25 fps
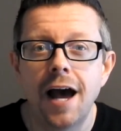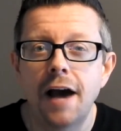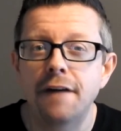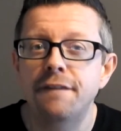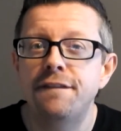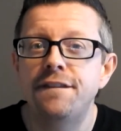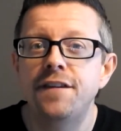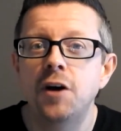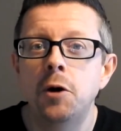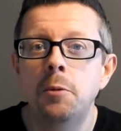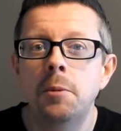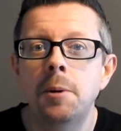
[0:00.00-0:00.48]
A
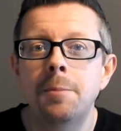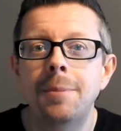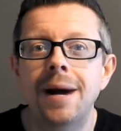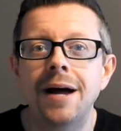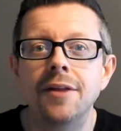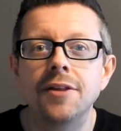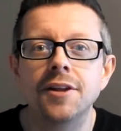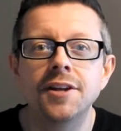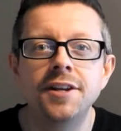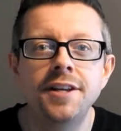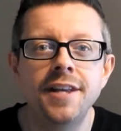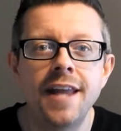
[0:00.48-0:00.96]
film
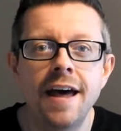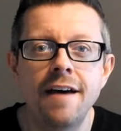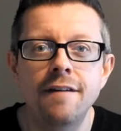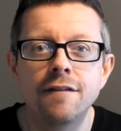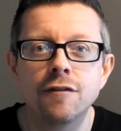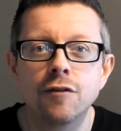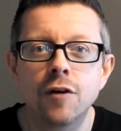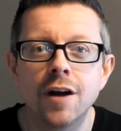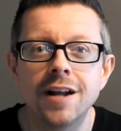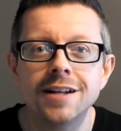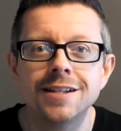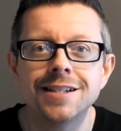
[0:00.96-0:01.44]
about the
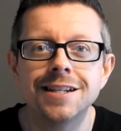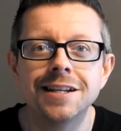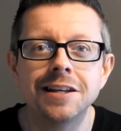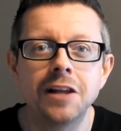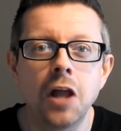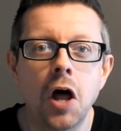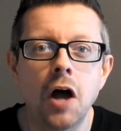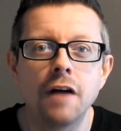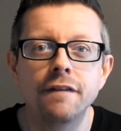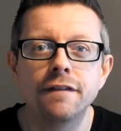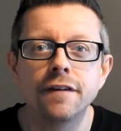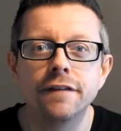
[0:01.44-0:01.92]
never-ending
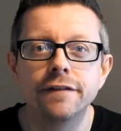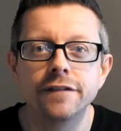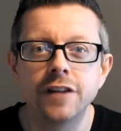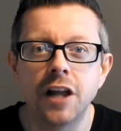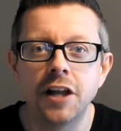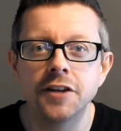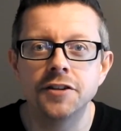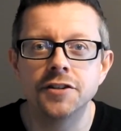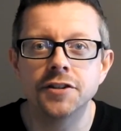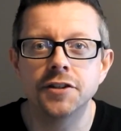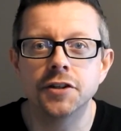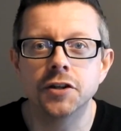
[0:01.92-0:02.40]
life of
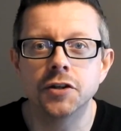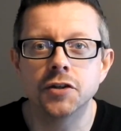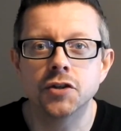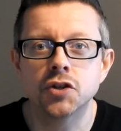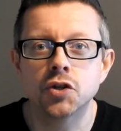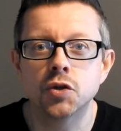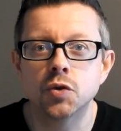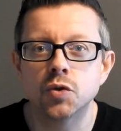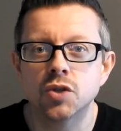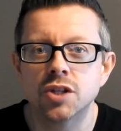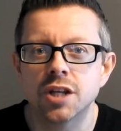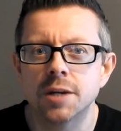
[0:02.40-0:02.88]

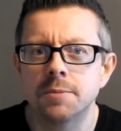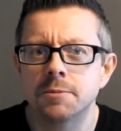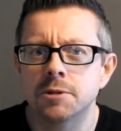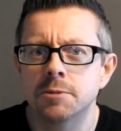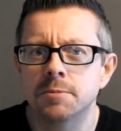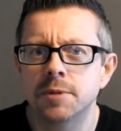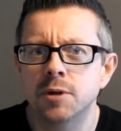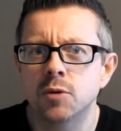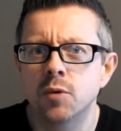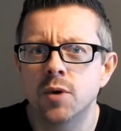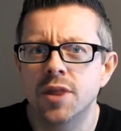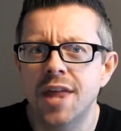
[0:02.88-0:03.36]
Londoners who seem
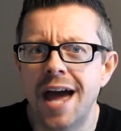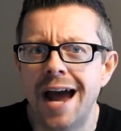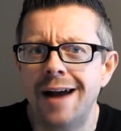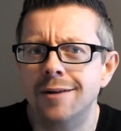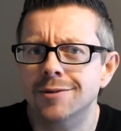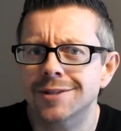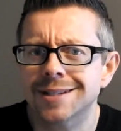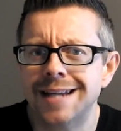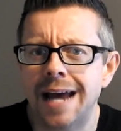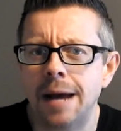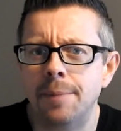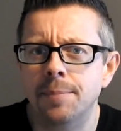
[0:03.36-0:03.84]
to be
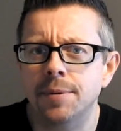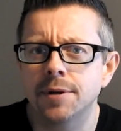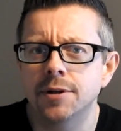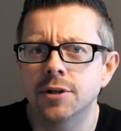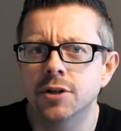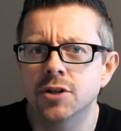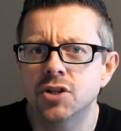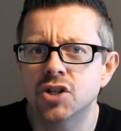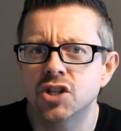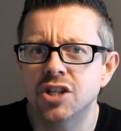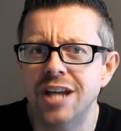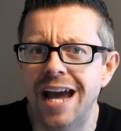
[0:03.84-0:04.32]
without
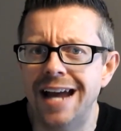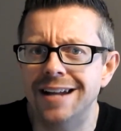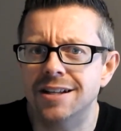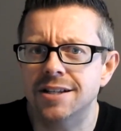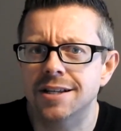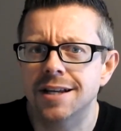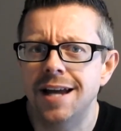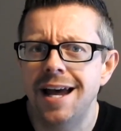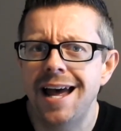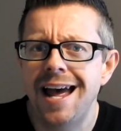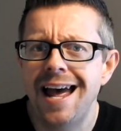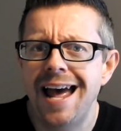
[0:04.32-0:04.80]
happiness
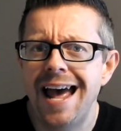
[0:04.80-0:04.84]
yet